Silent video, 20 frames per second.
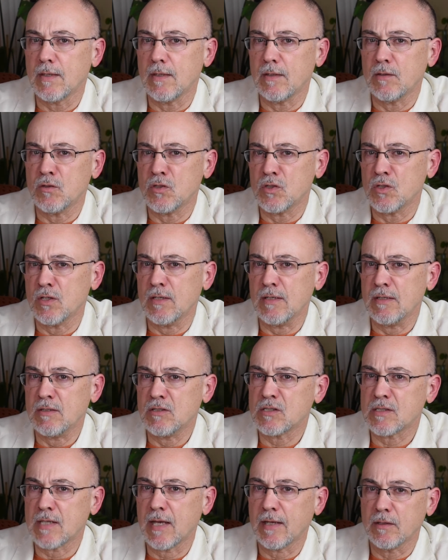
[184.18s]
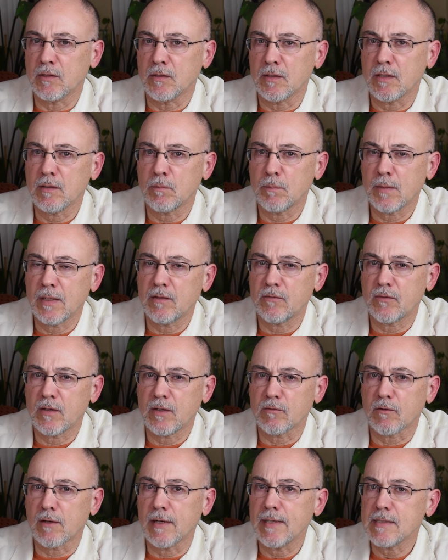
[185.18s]
She just had a little bit of a
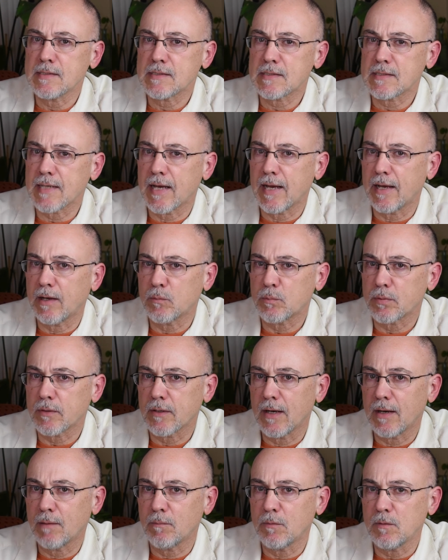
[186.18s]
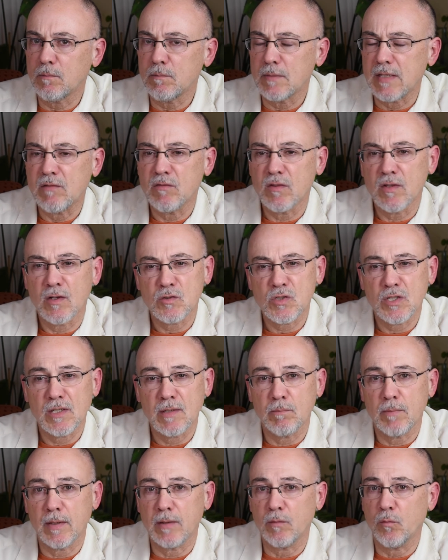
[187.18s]
running style problem, even though she
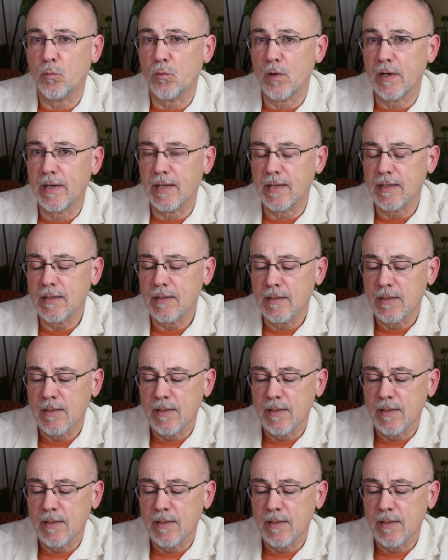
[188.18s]
had been winning.